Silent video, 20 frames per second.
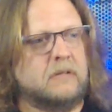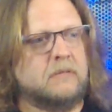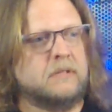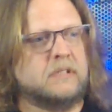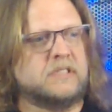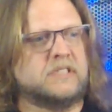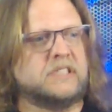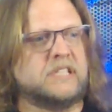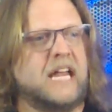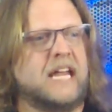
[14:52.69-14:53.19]
the
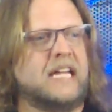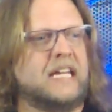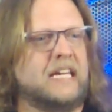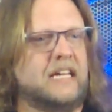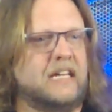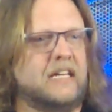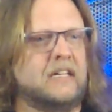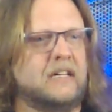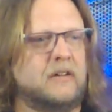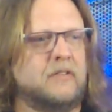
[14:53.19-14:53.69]

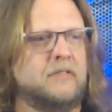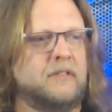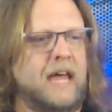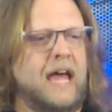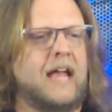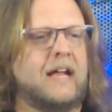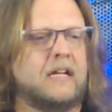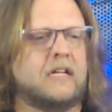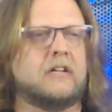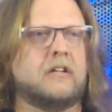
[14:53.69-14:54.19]
psyche of
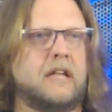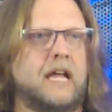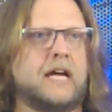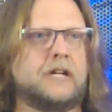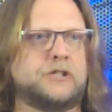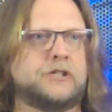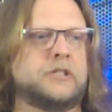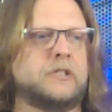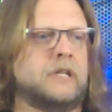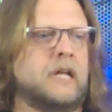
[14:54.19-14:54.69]
that
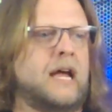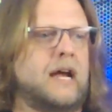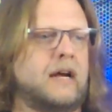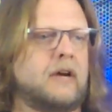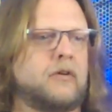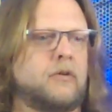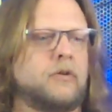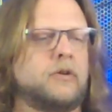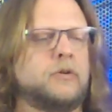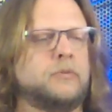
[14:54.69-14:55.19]
collection, that
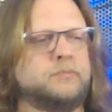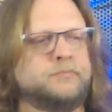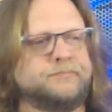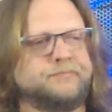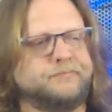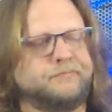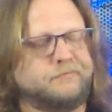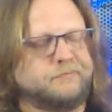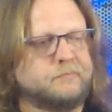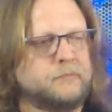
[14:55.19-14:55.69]
group.
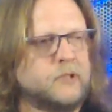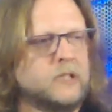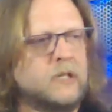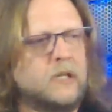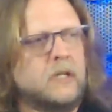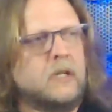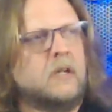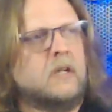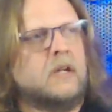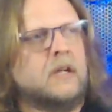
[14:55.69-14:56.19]

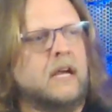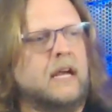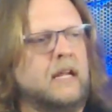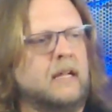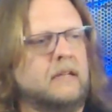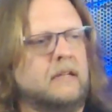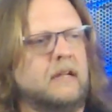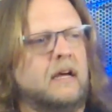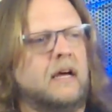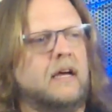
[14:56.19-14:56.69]

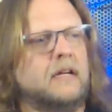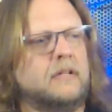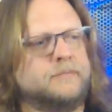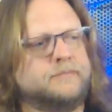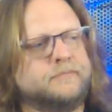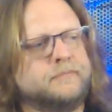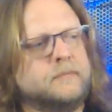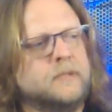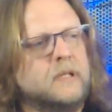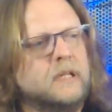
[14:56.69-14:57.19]
And
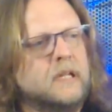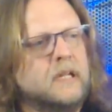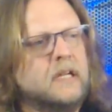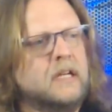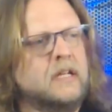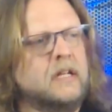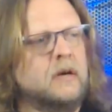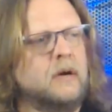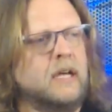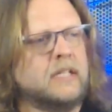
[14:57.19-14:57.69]

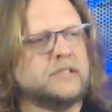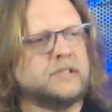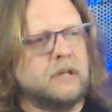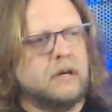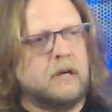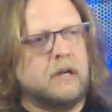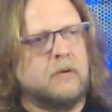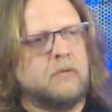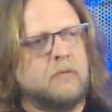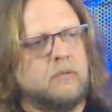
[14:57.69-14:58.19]
I
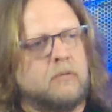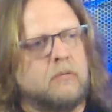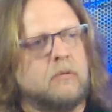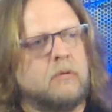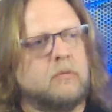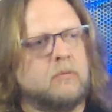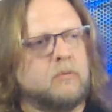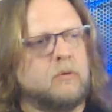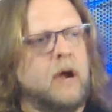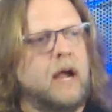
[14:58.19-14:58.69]
started
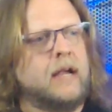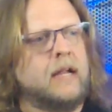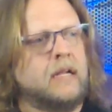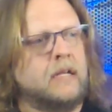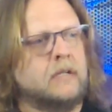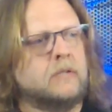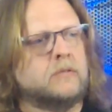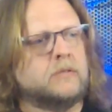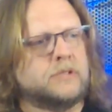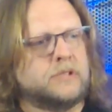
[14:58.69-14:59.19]

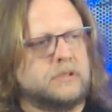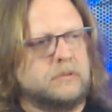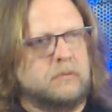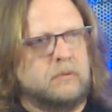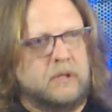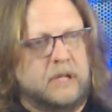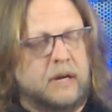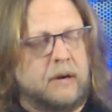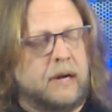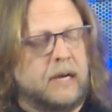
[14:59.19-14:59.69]
writing
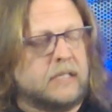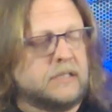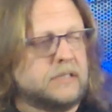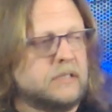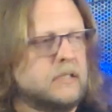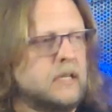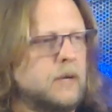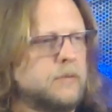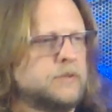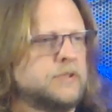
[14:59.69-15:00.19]
lyrics,
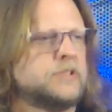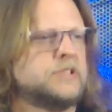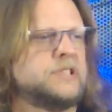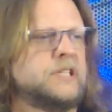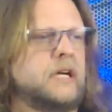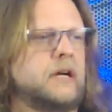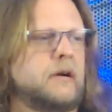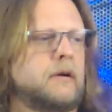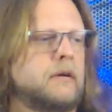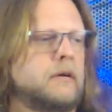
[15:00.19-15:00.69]
and I was a
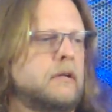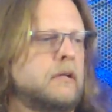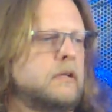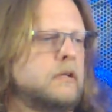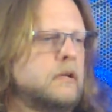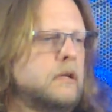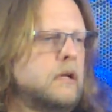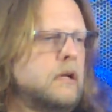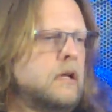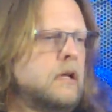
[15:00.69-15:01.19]
singer,
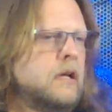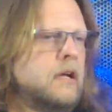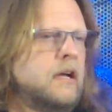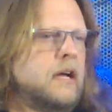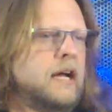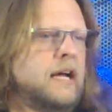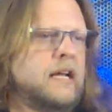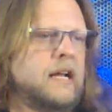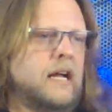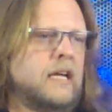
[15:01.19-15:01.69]

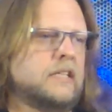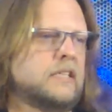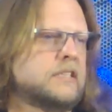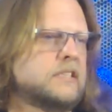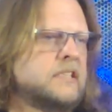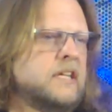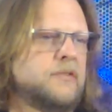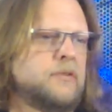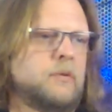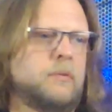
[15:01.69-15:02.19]
and I
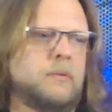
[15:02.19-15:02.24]
just never